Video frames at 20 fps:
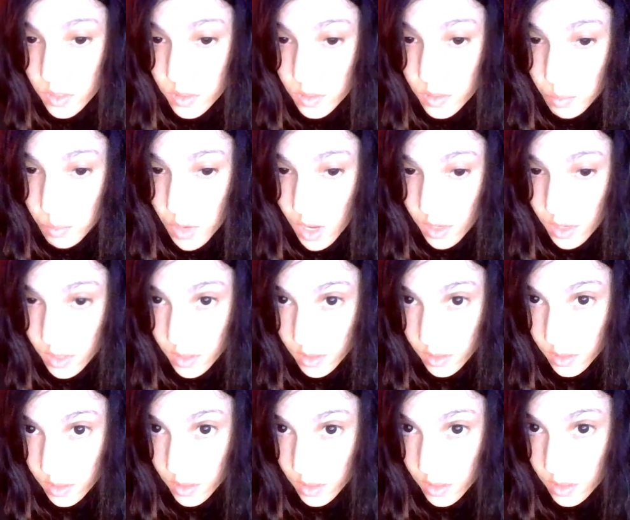and I know what
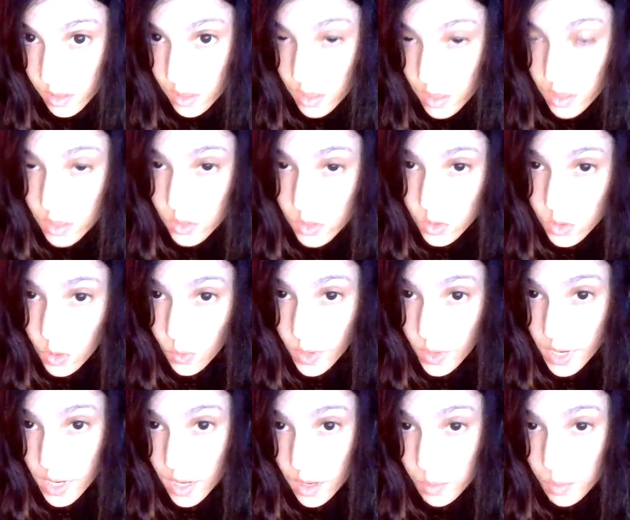it represents
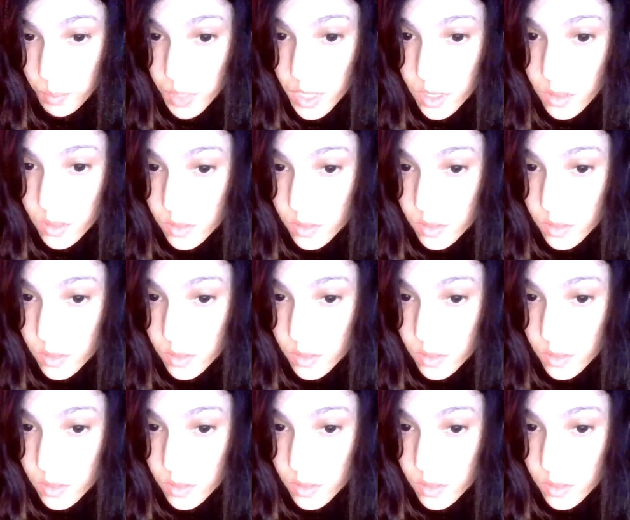symbolically.